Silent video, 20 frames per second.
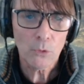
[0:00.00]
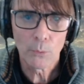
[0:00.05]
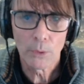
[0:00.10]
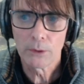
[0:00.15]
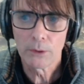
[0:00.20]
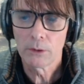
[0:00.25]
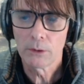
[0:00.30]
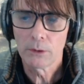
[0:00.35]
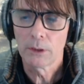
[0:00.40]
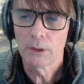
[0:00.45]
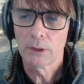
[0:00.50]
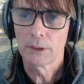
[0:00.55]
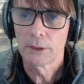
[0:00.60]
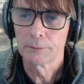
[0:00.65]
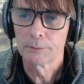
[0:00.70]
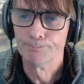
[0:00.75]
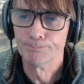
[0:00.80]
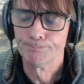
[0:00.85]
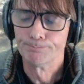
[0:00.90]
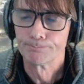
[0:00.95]
Well,
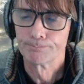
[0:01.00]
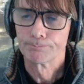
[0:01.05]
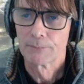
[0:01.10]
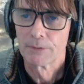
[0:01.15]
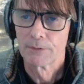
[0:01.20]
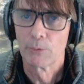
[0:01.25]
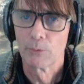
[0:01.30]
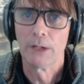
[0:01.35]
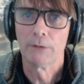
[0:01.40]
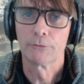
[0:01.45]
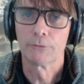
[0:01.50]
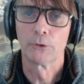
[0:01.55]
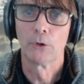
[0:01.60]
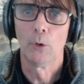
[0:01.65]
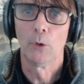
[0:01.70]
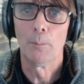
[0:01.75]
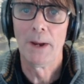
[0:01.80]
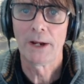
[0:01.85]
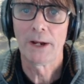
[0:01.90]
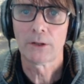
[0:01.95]
we have to
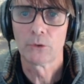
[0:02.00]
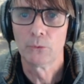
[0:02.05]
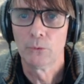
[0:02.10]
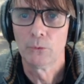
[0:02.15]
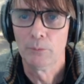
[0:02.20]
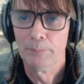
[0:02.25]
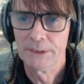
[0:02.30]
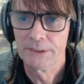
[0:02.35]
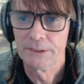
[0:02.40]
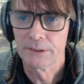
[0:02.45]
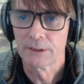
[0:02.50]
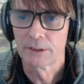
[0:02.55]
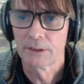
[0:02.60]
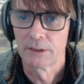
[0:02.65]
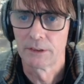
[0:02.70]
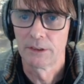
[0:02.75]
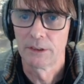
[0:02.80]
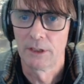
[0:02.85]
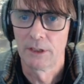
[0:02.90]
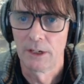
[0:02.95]
go back to
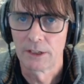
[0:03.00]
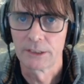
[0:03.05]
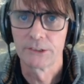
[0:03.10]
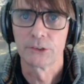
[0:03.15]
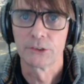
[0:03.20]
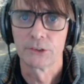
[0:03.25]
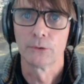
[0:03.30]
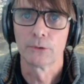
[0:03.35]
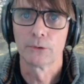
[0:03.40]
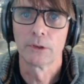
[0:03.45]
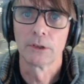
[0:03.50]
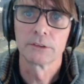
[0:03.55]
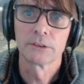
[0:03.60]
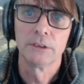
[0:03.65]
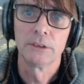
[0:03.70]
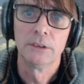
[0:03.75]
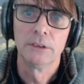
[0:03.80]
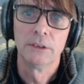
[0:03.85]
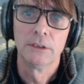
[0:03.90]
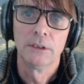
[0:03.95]
Mr. Aristotle,
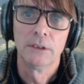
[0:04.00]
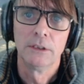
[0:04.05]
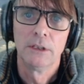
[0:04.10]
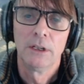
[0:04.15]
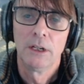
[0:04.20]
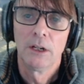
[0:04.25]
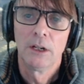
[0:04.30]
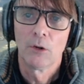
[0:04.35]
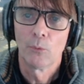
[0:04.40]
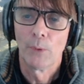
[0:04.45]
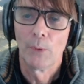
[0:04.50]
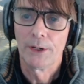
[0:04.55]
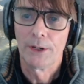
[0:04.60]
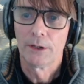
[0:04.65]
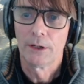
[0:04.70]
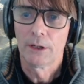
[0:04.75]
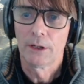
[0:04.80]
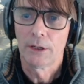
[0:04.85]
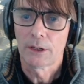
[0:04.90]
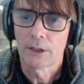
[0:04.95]

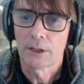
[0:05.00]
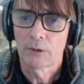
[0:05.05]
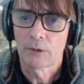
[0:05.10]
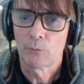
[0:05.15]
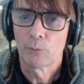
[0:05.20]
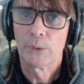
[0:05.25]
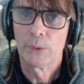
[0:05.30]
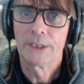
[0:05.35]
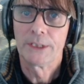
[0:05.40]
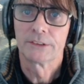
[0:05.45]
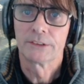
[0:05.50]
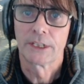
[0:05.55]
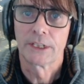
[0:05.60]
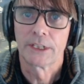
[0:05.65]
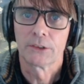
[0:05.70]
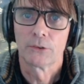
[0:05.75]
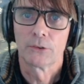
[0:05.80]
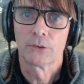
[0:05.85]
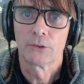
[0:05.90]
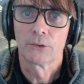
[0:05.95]
when with his
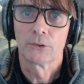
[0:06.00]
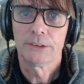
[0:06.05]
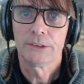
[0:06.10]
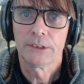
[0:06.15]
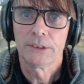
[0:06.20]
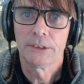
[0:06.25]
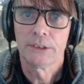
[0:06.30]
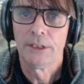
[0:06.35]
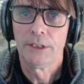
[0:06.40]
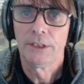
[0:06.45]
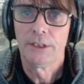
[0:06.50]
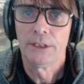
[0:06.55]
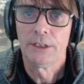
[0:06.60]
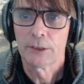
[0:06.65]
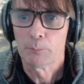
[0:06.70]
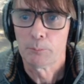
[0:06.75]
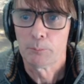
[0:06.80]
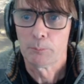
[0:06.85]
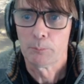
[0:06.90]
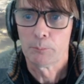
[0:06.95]
categories he
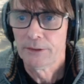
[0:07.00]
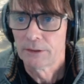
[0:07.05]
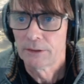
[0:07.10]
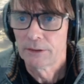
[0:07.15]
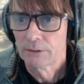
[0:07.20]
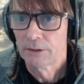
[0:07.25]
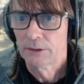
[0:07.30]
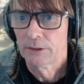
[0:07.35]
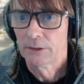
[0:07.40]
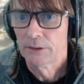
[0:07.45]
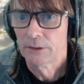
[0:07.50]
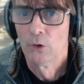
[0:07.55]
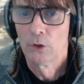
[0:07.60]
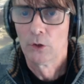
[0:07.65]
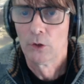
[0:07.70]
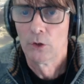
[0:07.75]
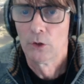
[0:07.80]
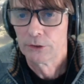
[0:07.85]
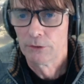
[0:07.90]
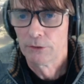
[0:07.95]
explained the
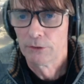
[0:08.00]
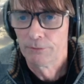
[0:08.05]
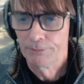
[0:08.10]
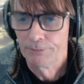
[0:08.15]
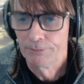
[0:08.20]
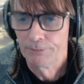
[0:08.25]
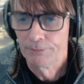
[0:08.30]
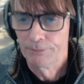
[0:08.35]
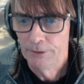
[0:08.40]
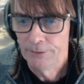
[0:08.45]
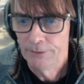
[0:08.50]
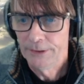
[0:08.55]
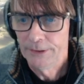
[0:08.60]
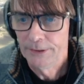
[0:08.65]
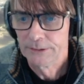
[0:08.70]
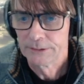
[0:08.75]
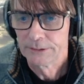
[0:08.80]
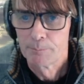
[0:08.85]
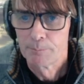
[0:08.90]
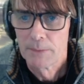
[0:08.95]
logic of
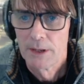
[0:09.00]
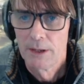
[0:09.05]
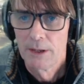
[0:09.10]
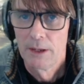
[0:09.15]
things.